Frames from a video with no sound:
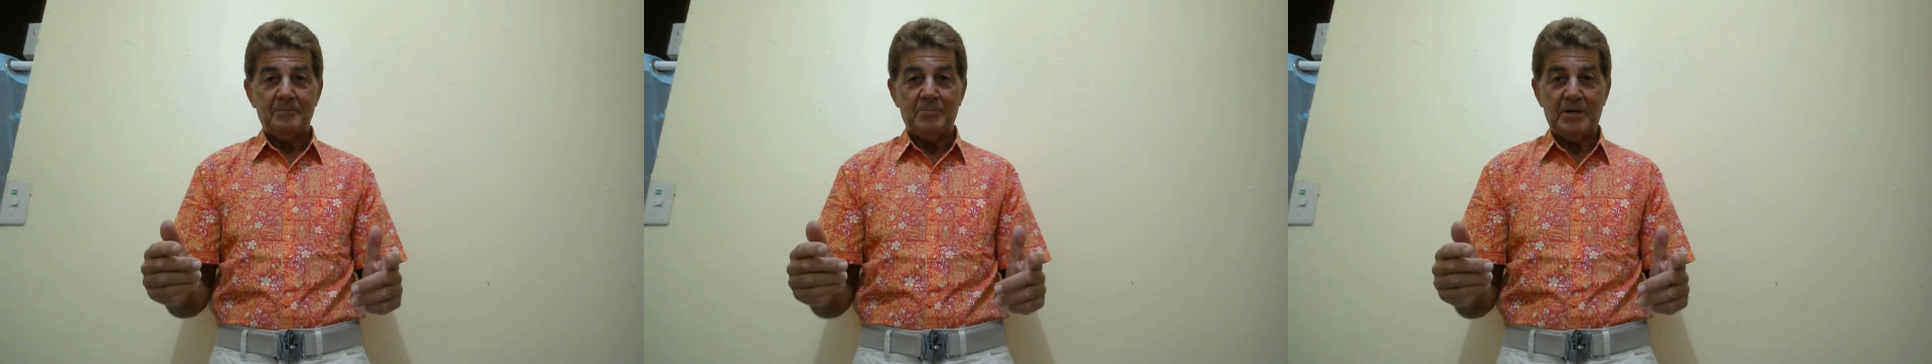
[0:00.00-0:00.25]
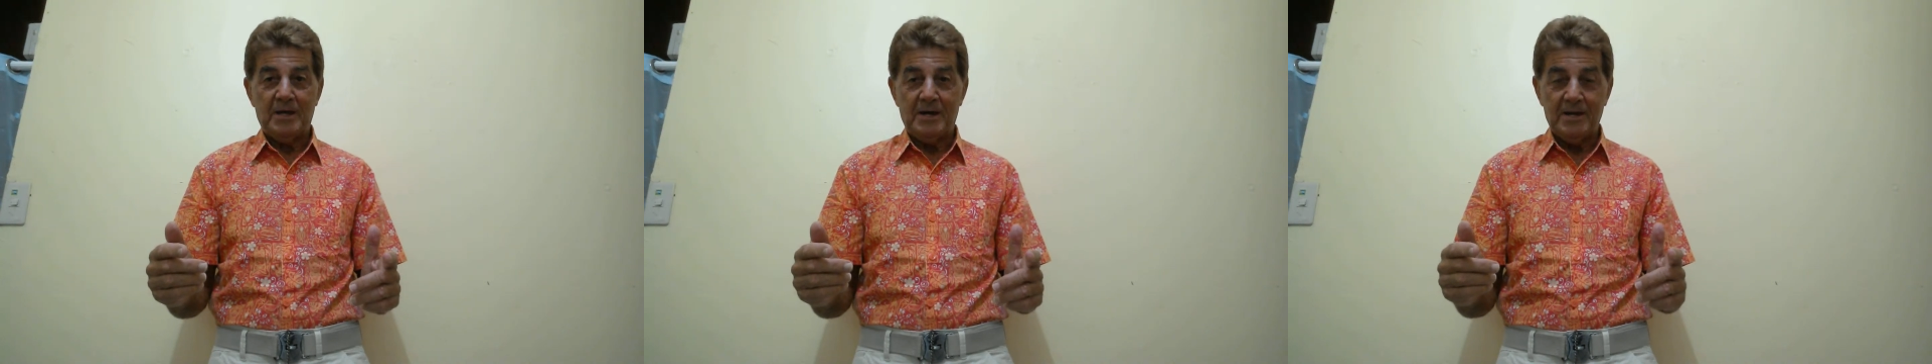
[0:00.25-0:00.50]

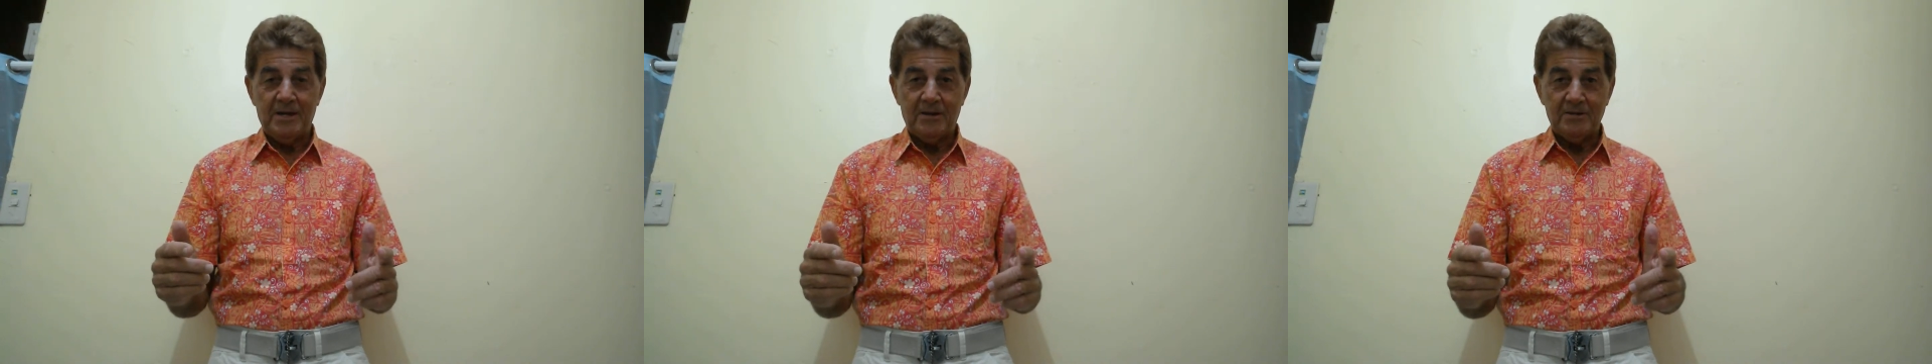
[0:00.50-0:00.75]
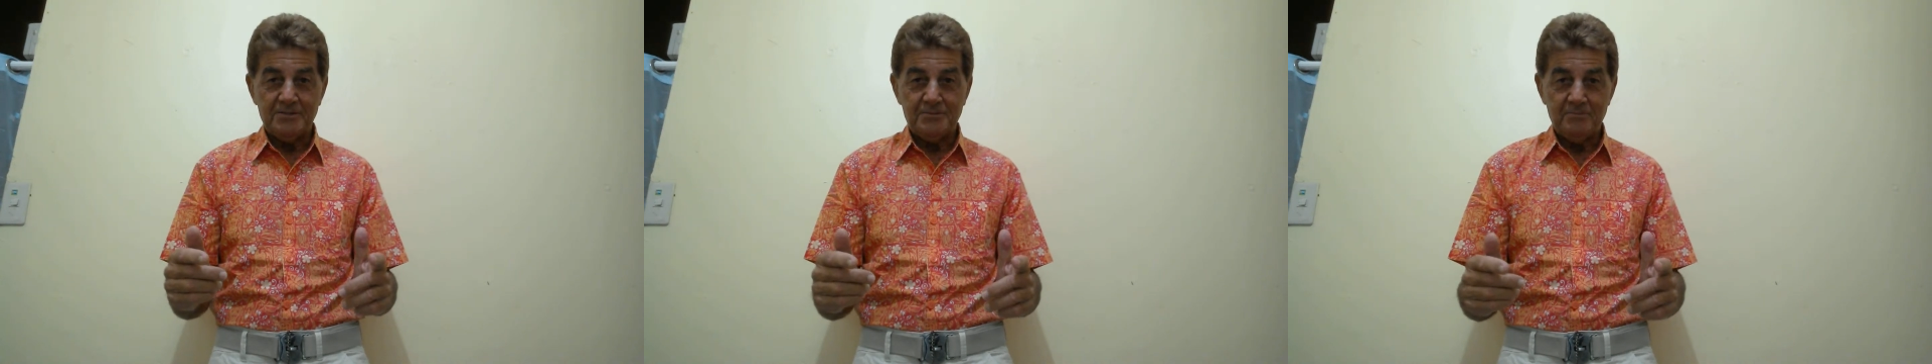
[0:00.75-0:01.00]
But I
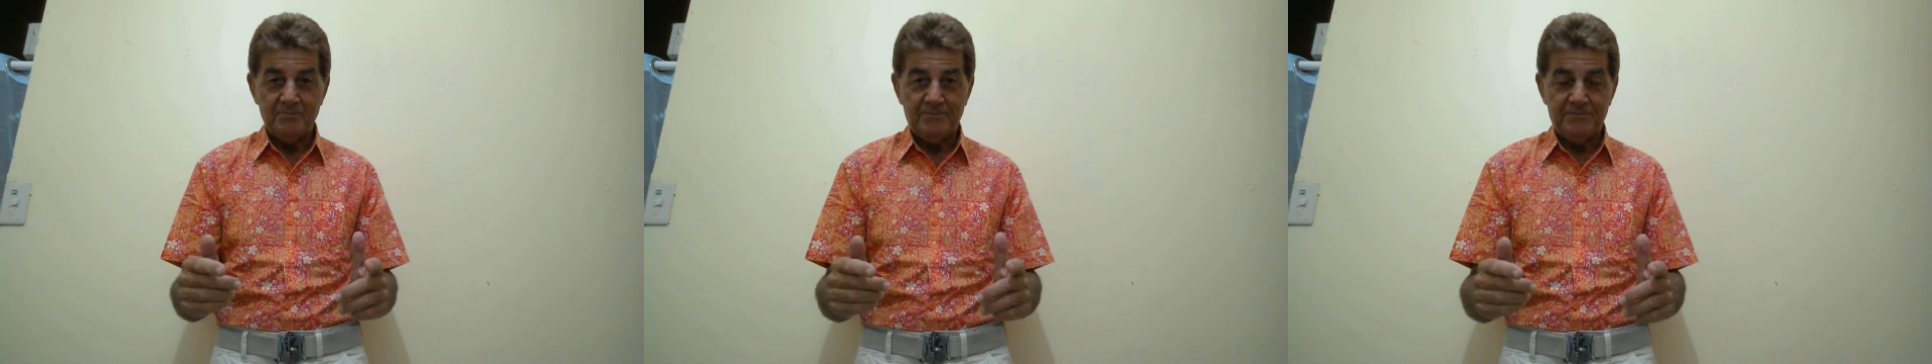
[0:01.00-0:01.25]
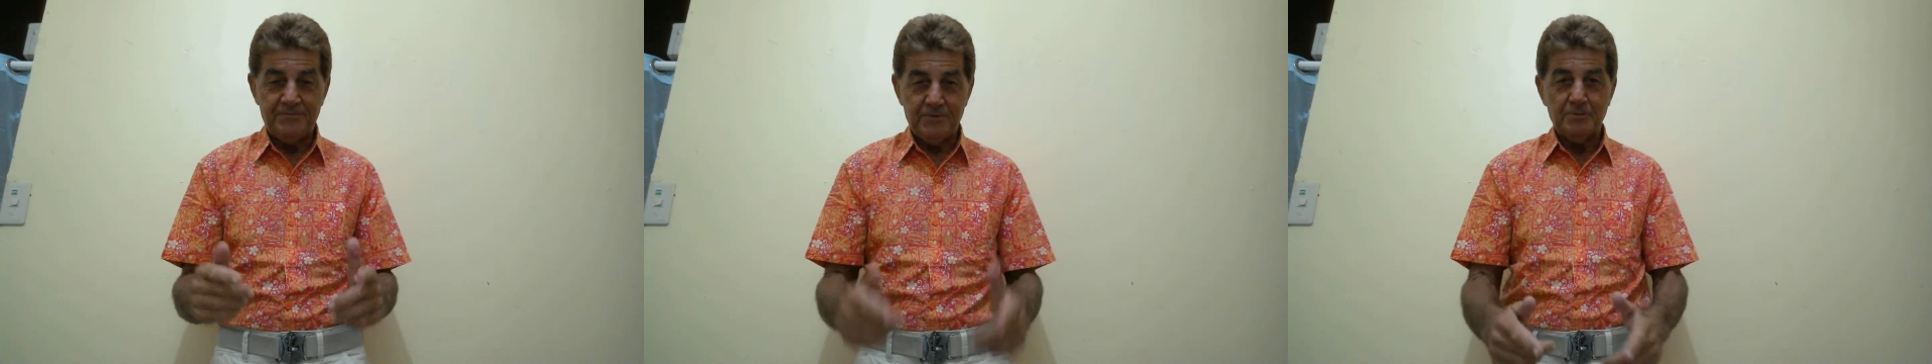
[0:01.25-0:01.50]

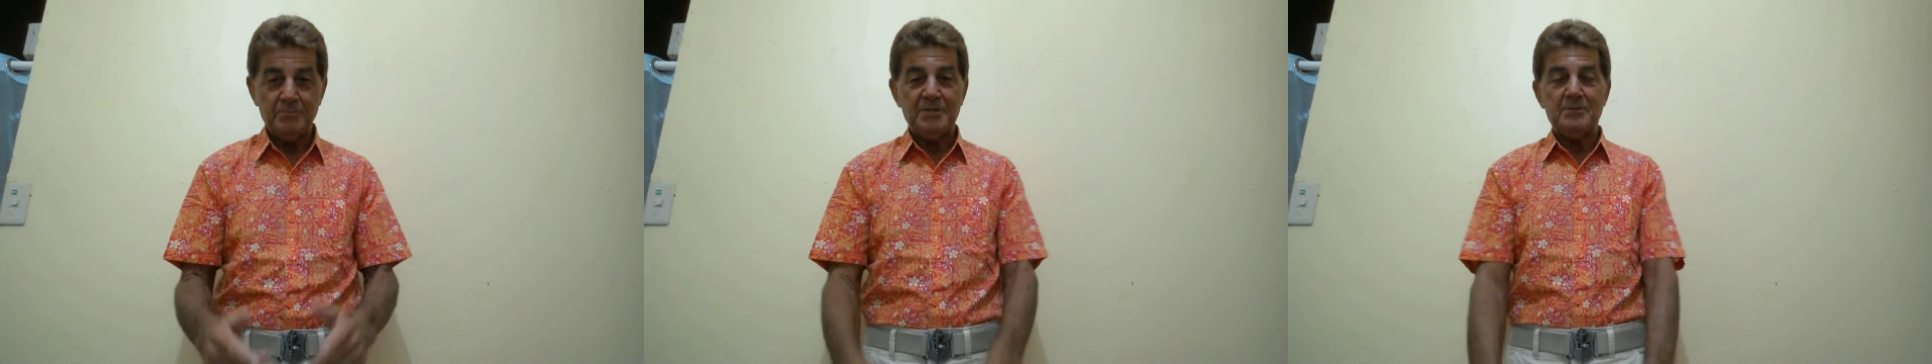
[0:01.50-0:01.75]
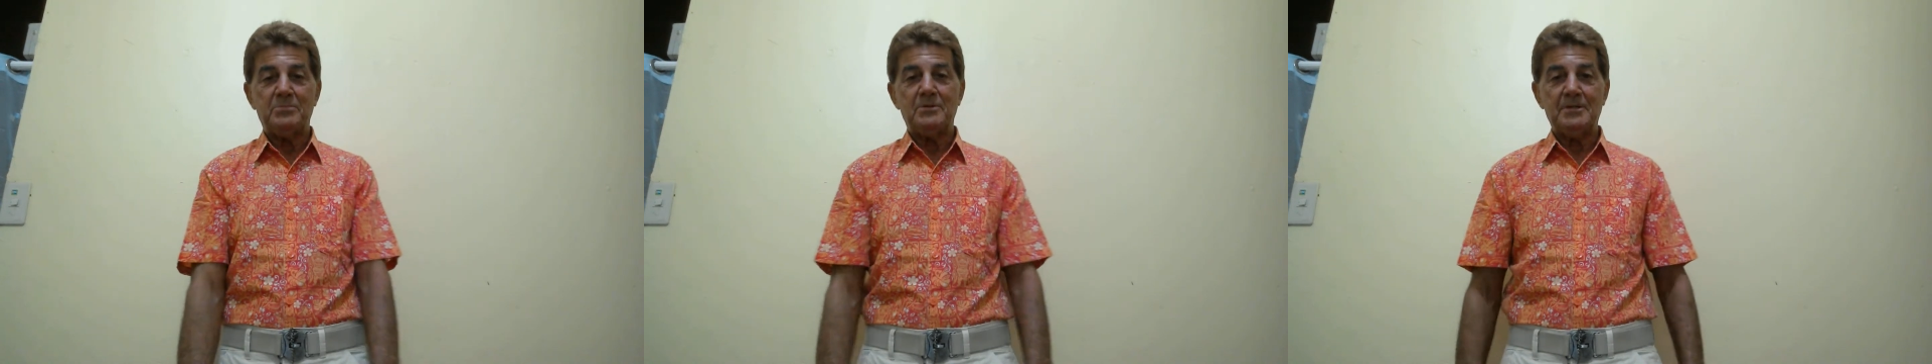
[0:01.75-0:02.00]

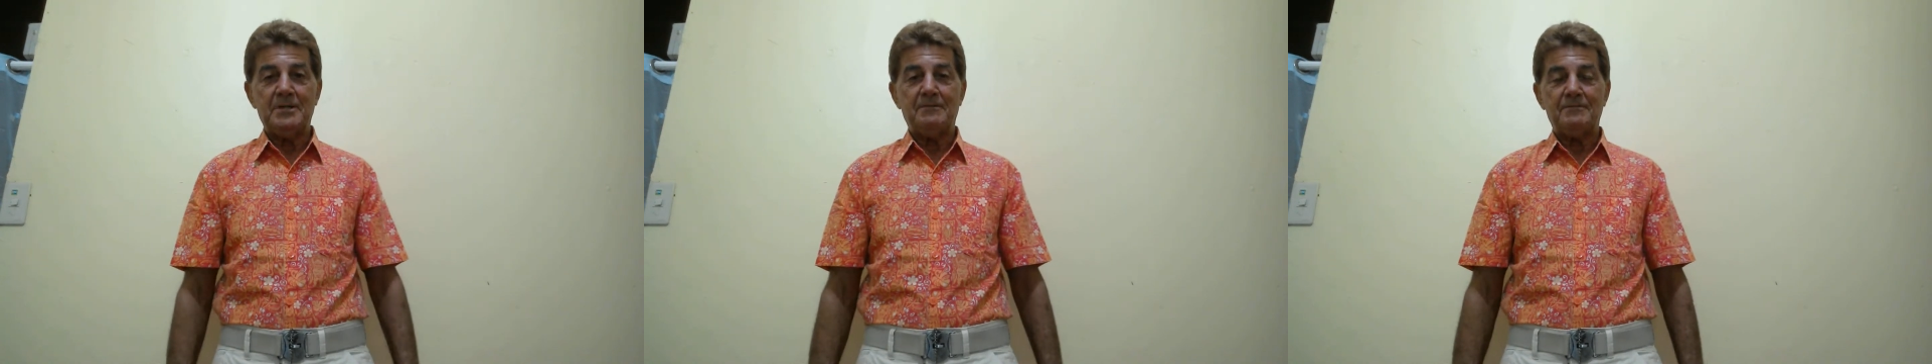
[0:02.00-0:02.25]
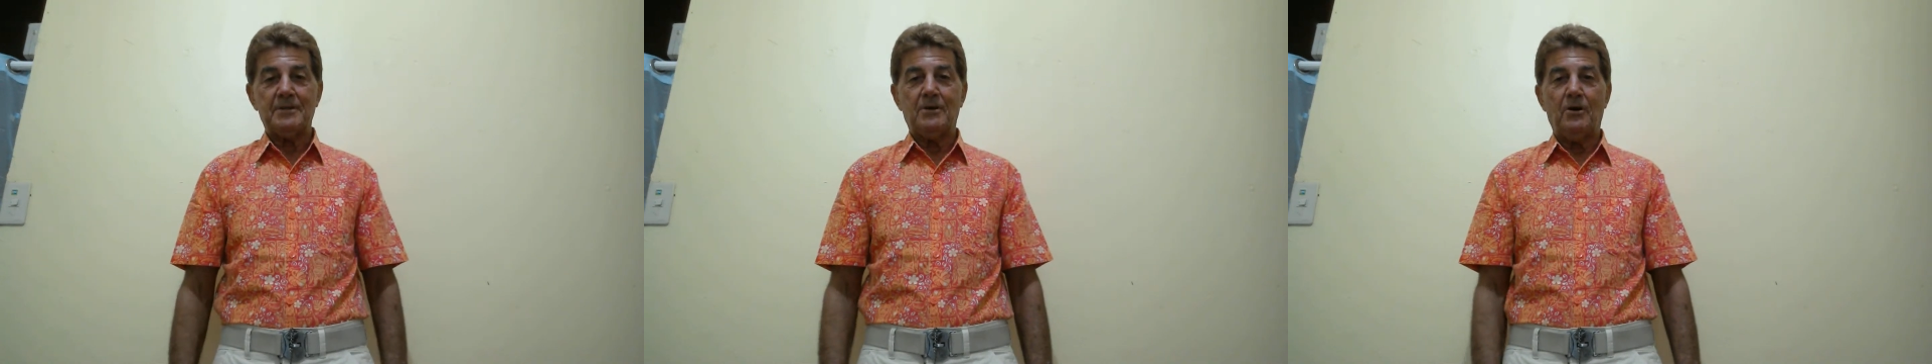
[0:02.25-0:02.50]
firmly
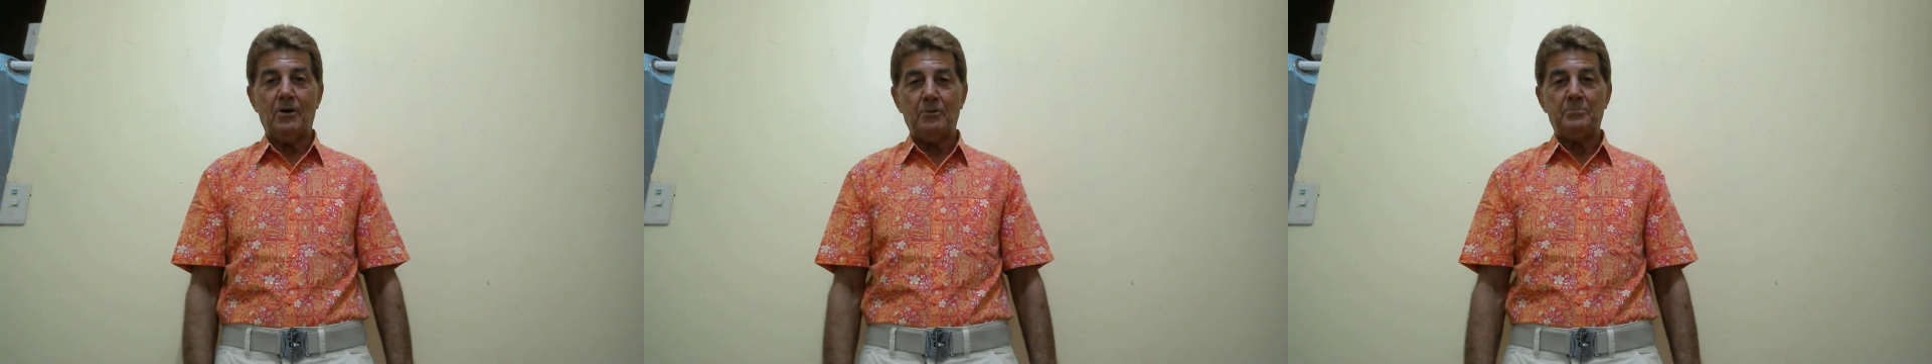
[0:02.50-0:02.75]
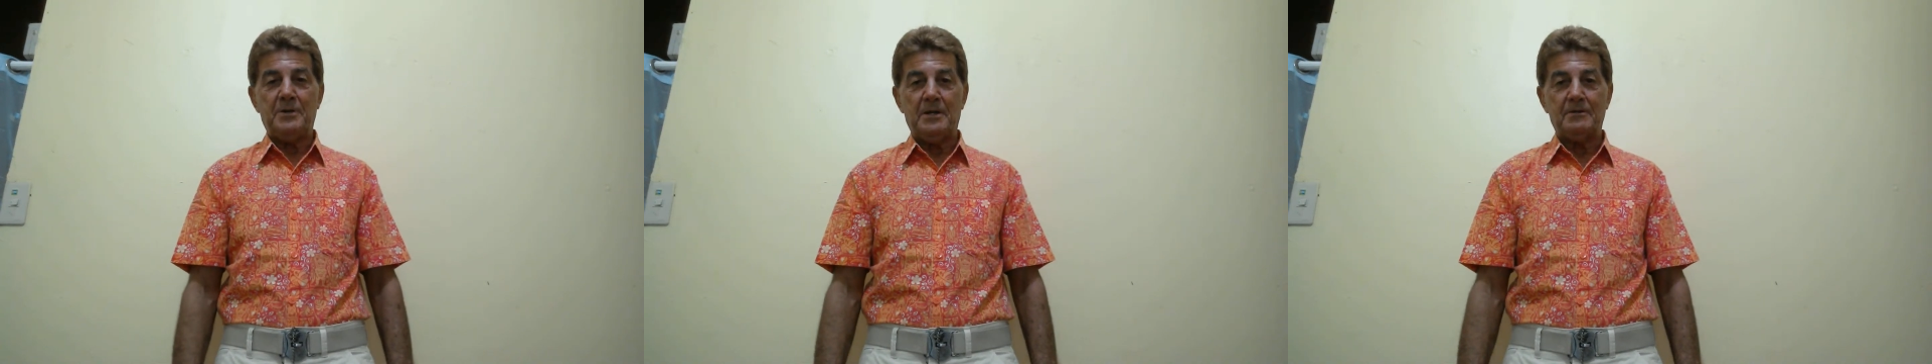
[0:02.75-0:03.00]
believe that
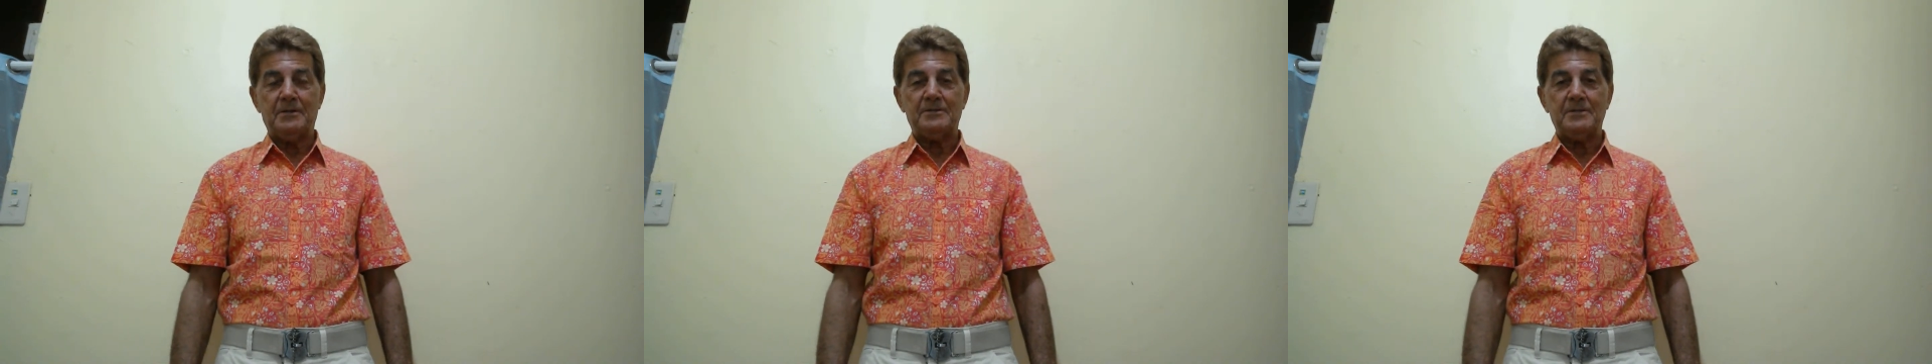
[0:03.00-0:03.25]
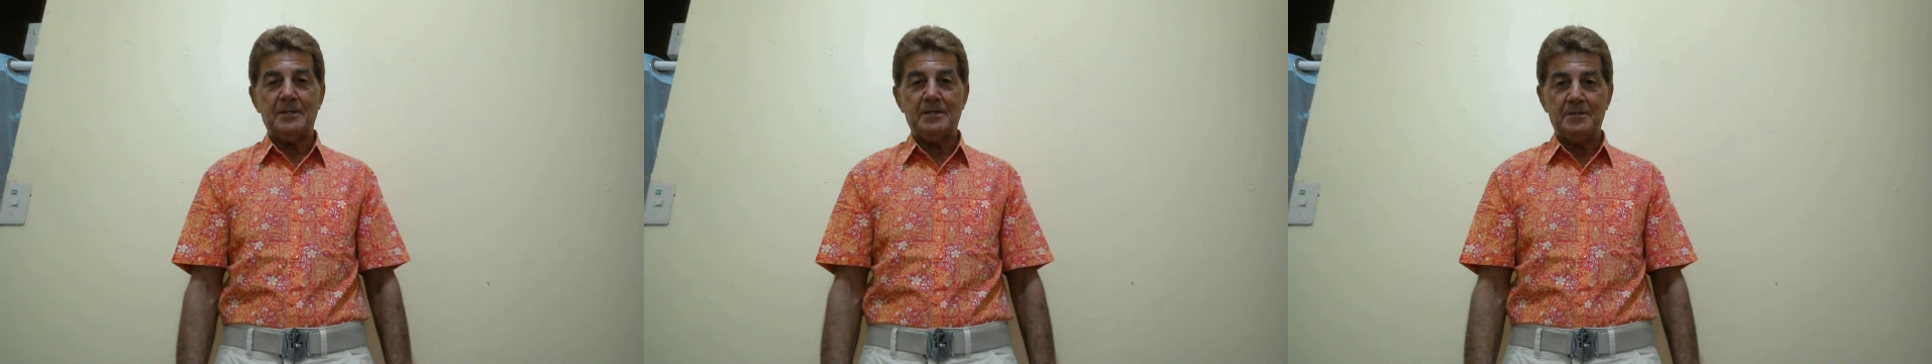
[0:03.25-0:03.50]
all
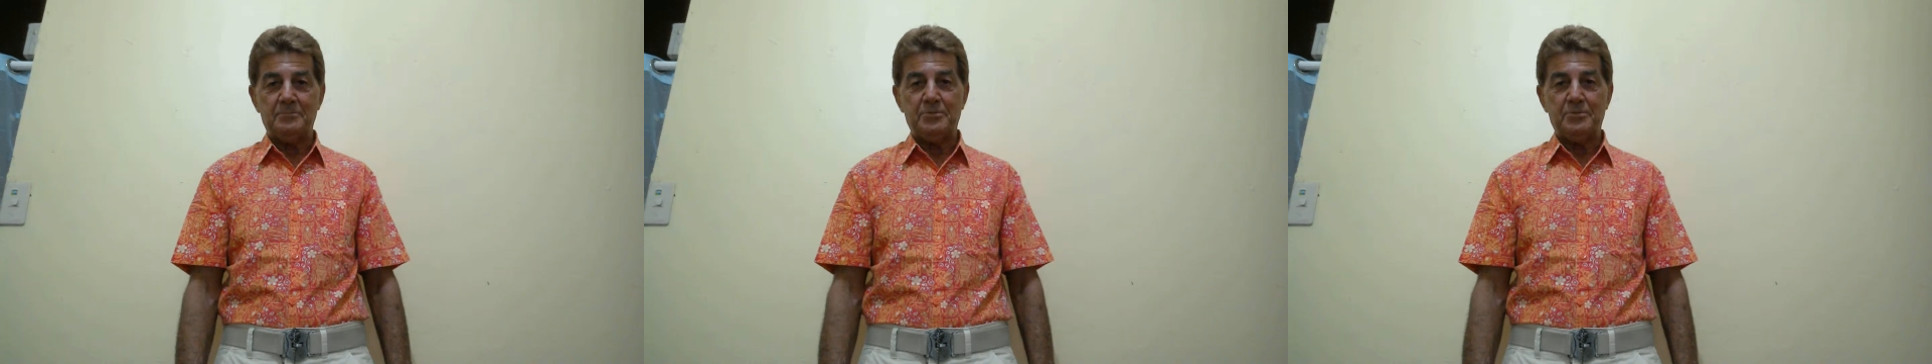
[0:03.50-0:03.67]
parents need to